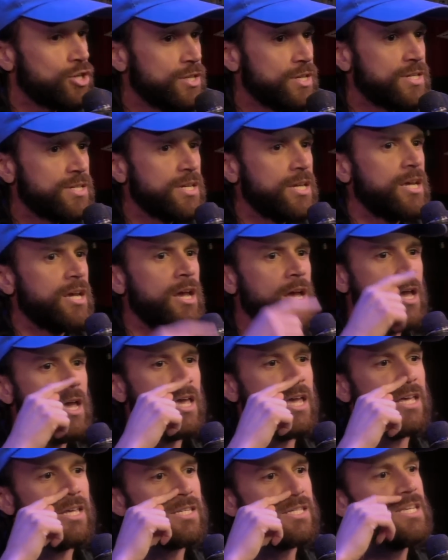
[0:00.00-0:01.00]
of the city,
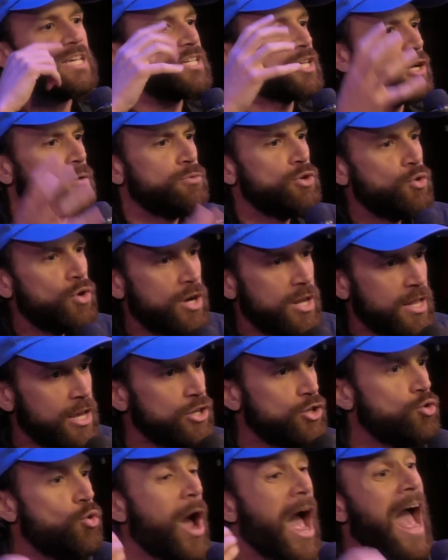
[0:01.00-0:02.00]
is this community
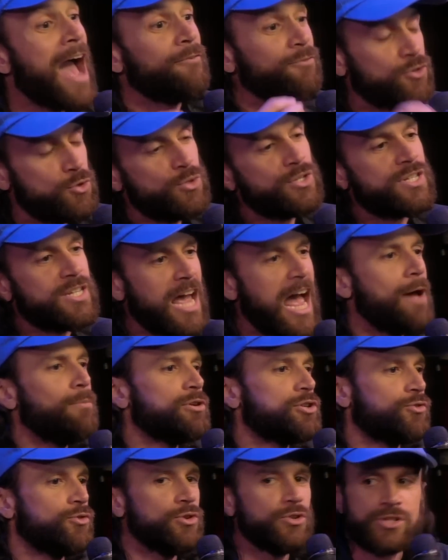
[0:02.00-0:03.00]
that you have to
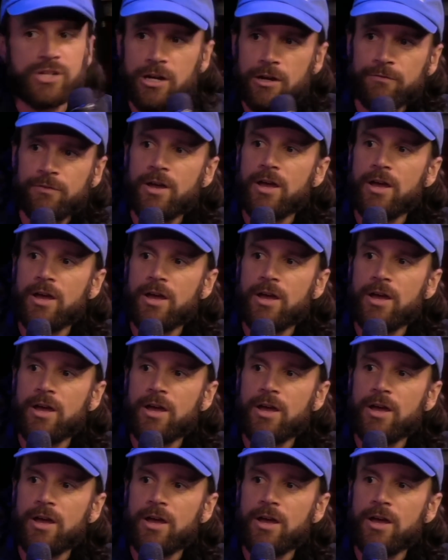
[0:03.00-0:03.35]
establish for yourself,